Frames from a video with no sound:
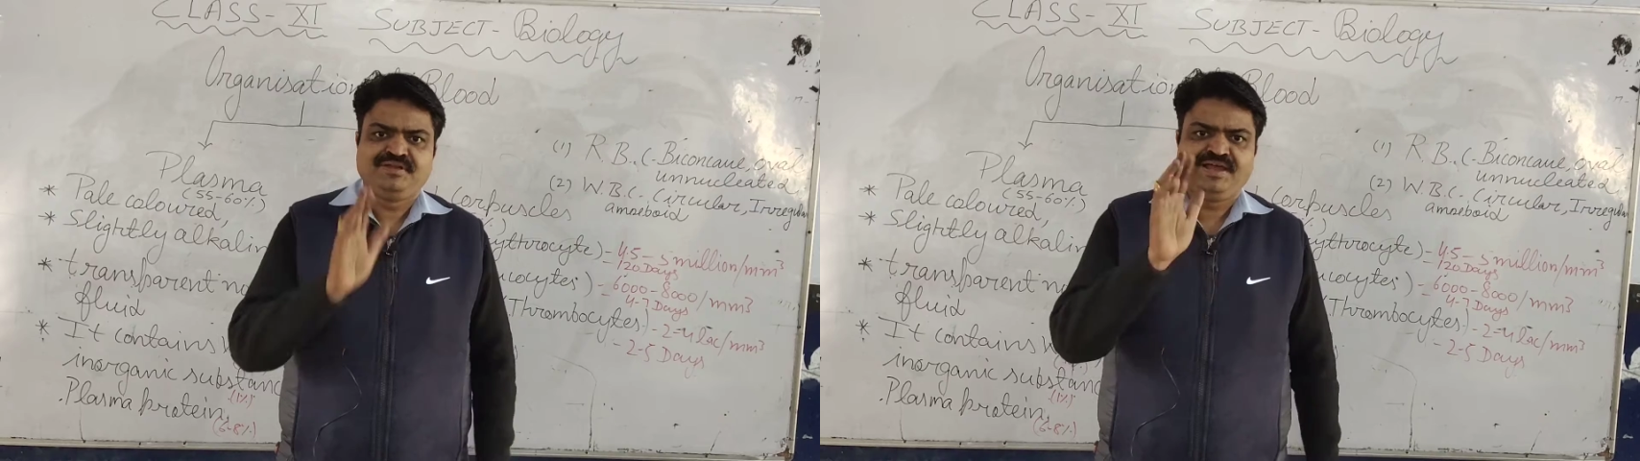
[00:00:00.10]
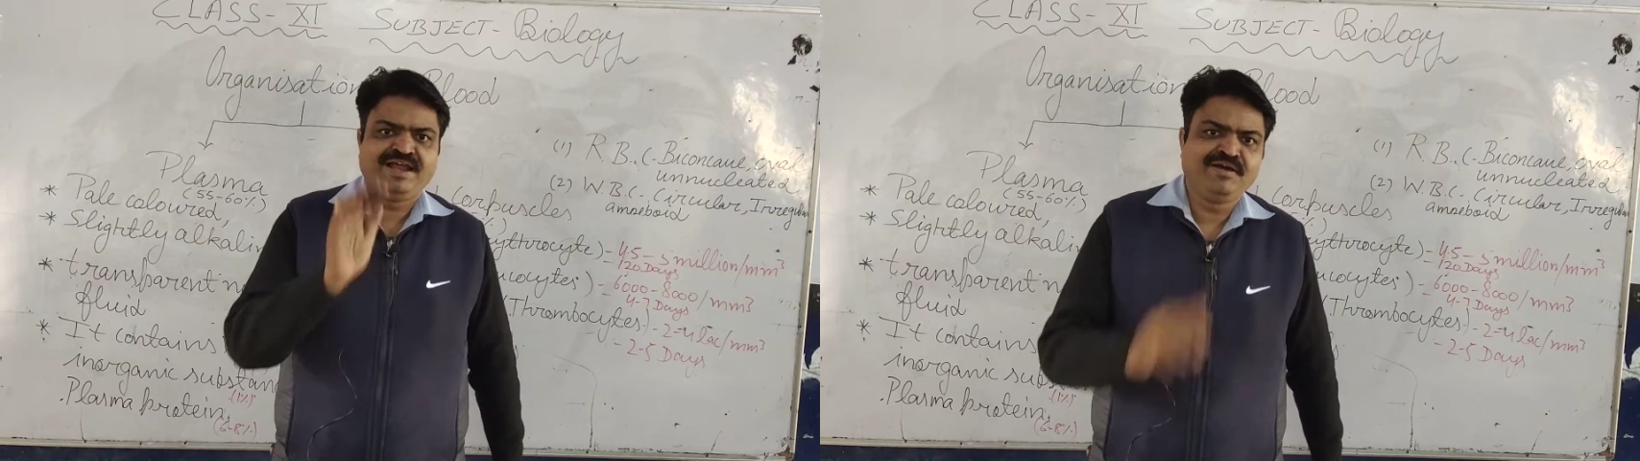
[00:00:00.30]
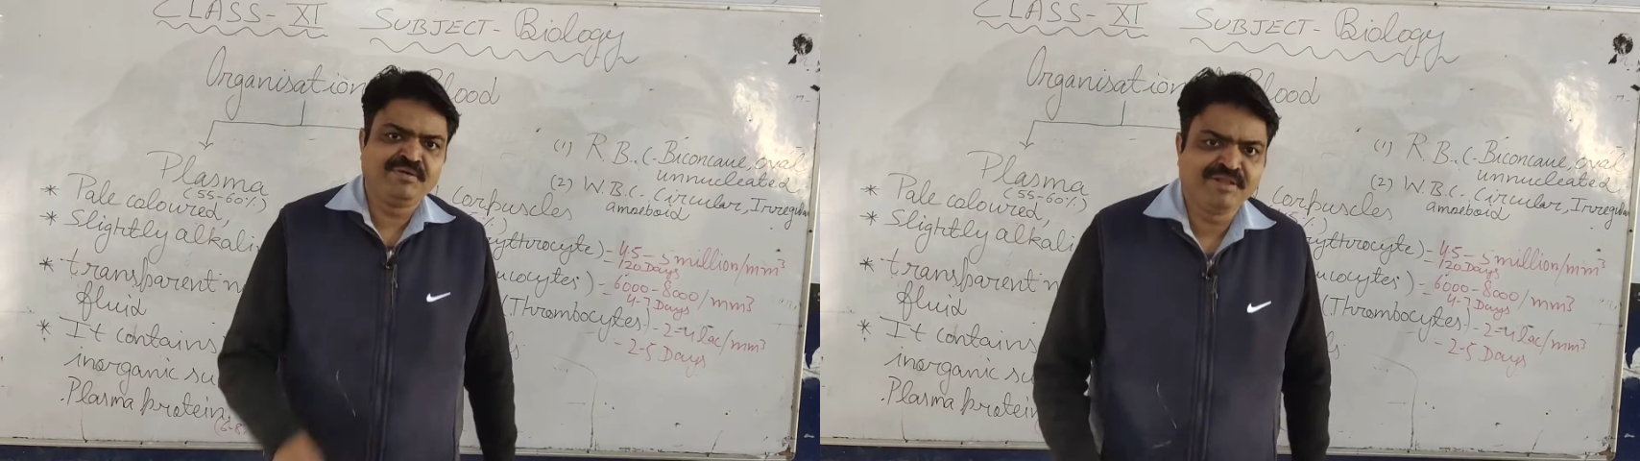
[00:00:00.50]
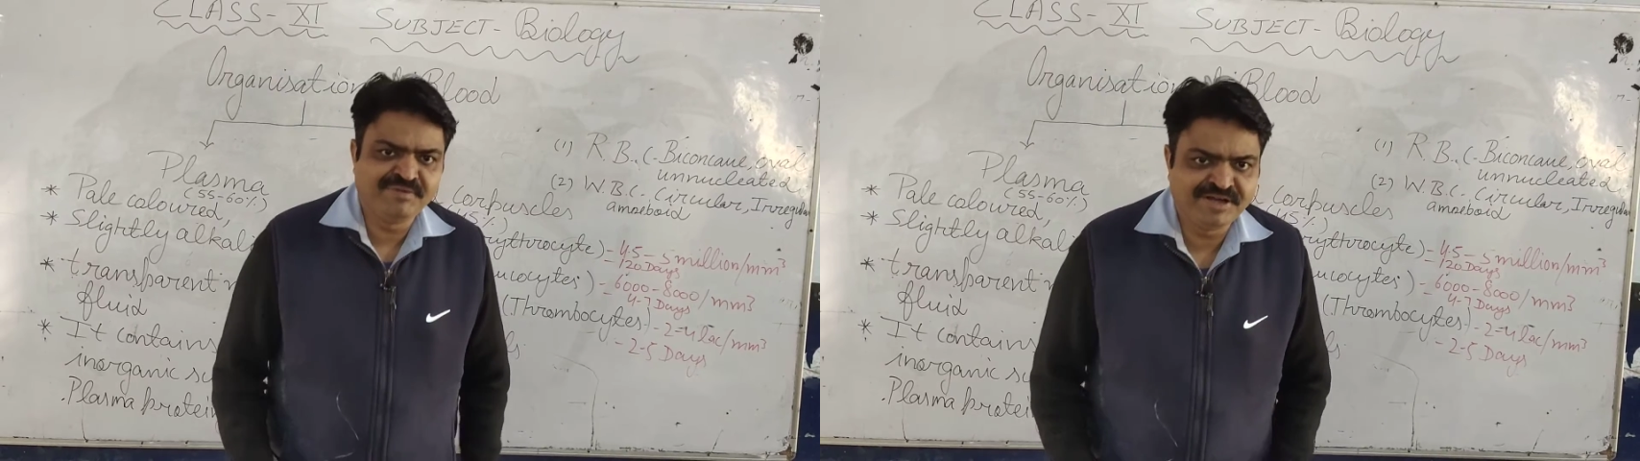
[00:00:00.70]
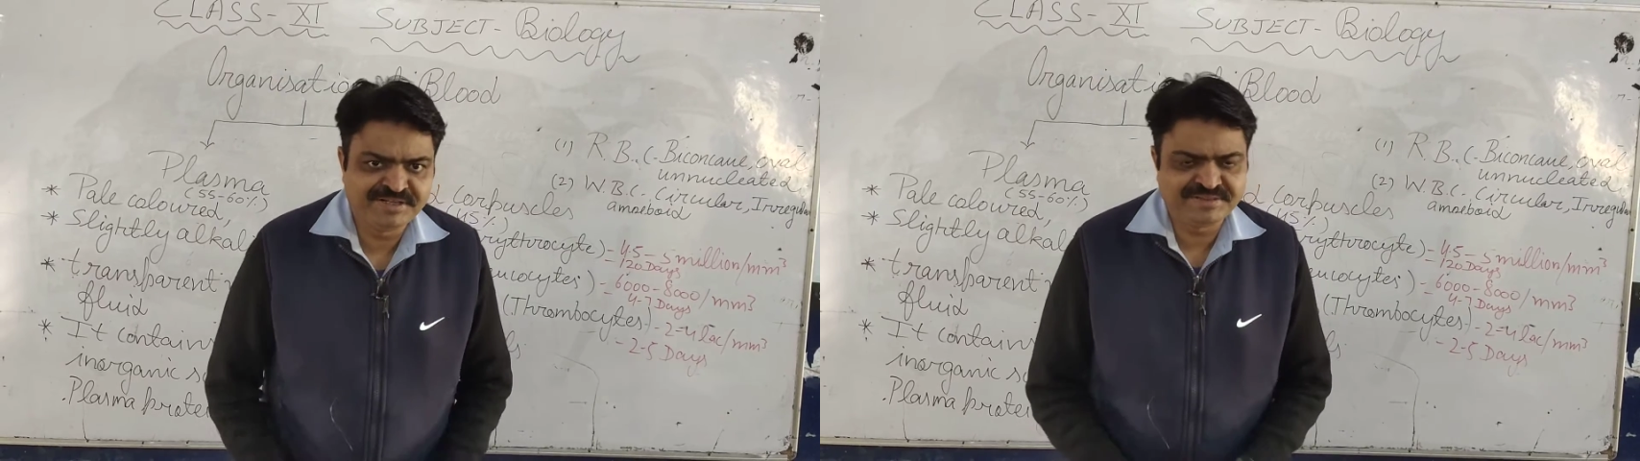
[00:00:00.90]
Hello
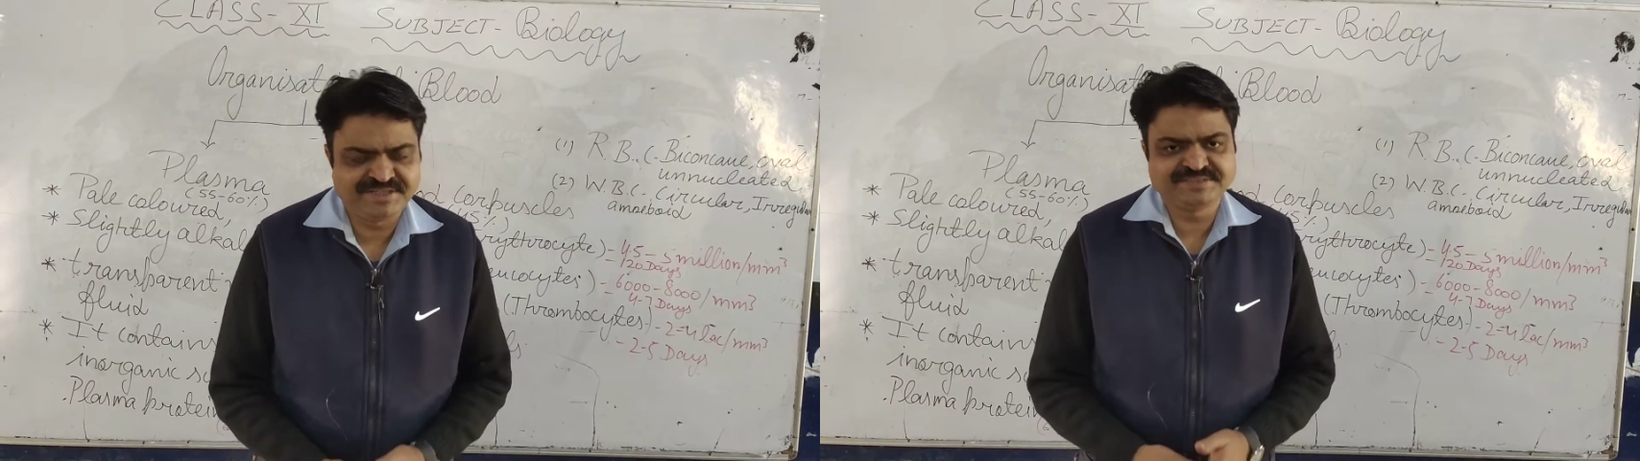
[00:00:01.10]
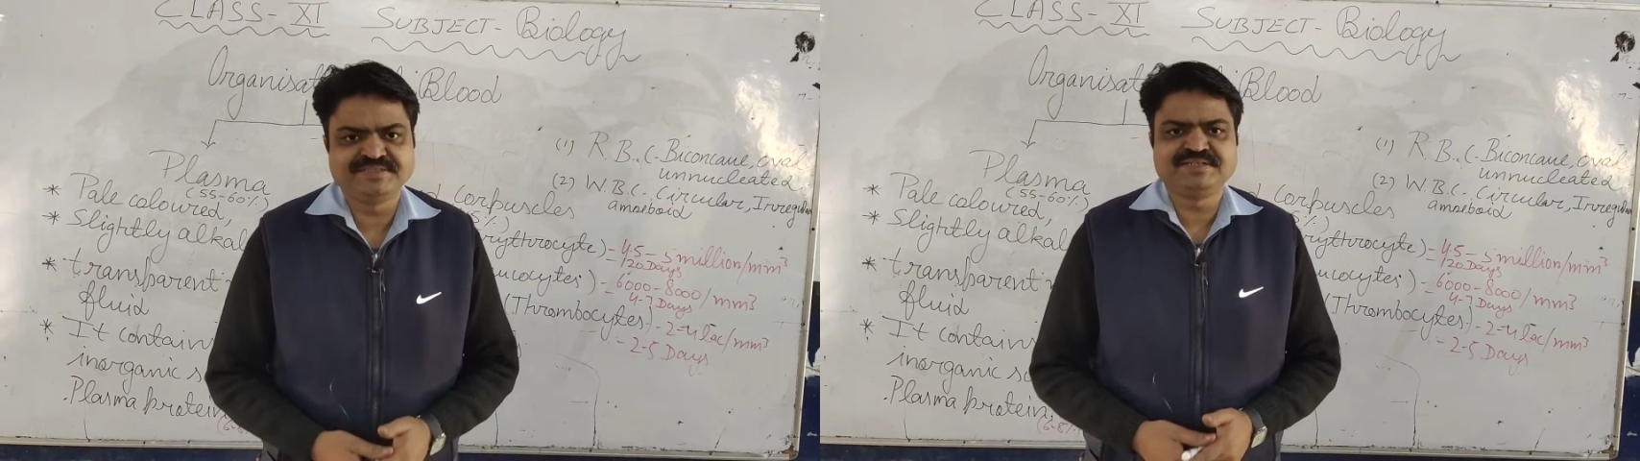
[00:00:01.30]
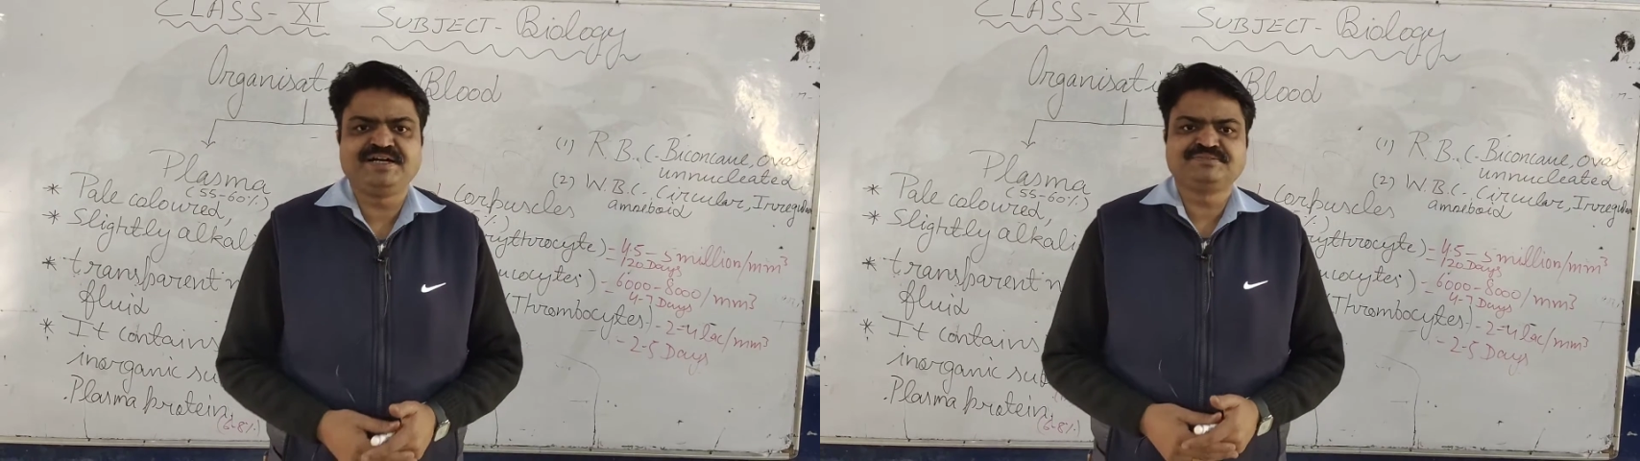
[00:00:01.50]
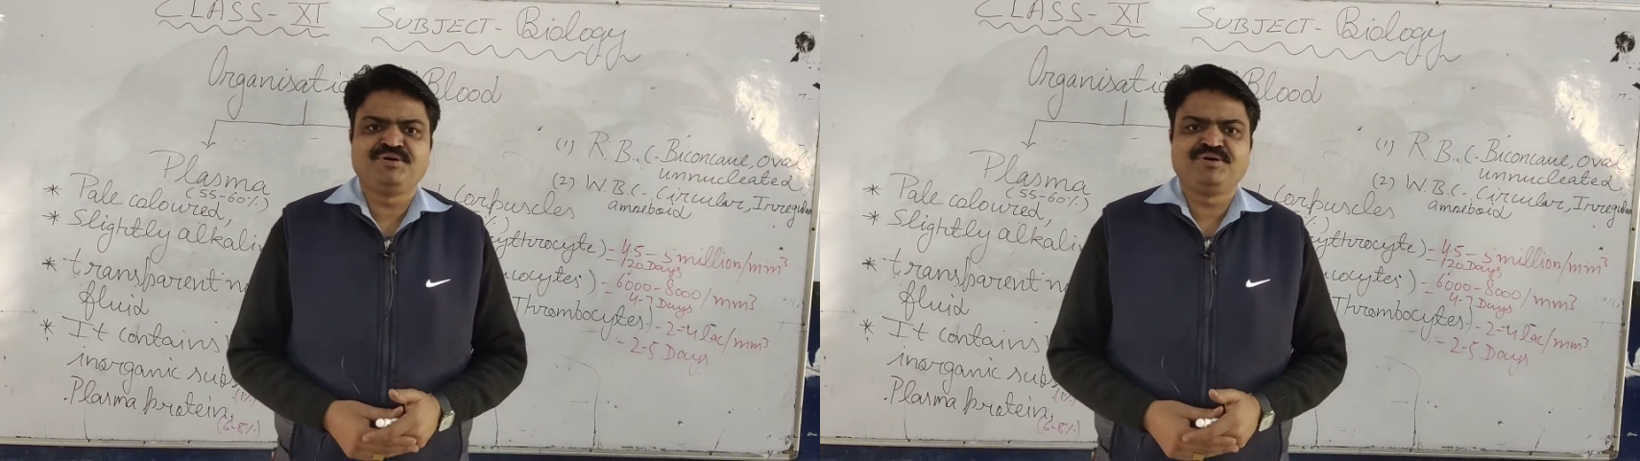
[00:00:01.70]
everyone, this is As